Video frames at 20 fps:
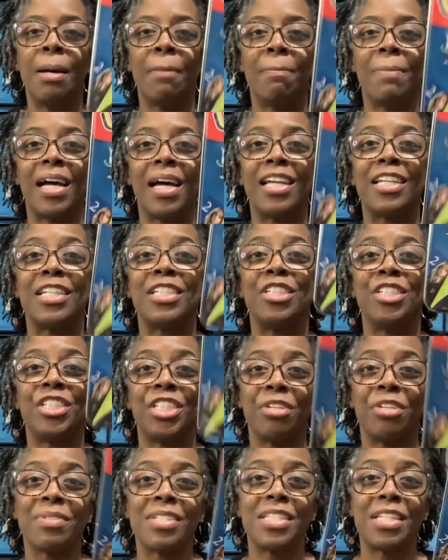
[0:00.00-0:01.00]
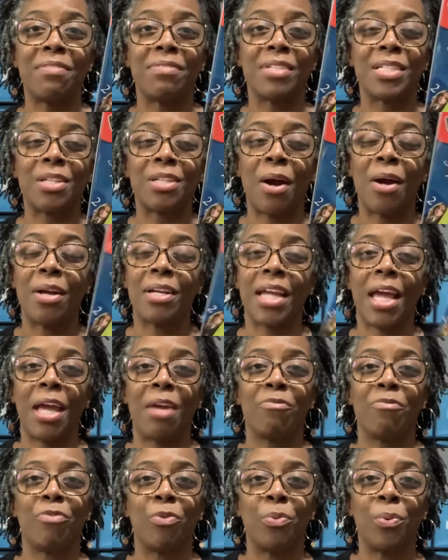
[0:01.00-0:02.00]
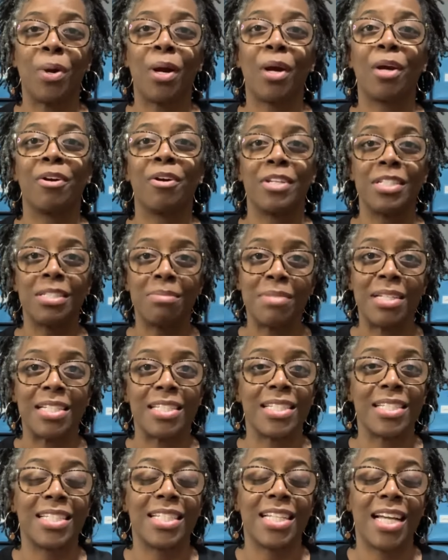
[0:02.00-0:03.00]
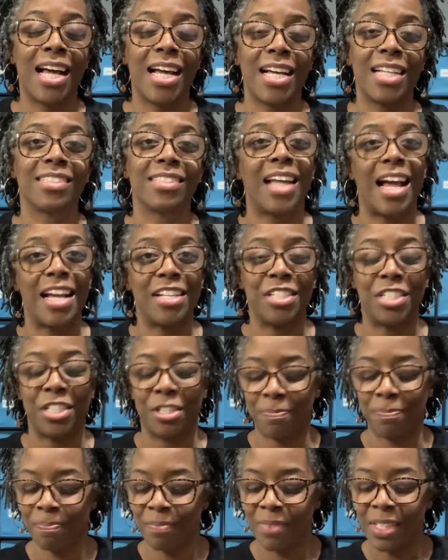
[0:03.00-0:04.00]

But she received this card game for Christmas uh, last year.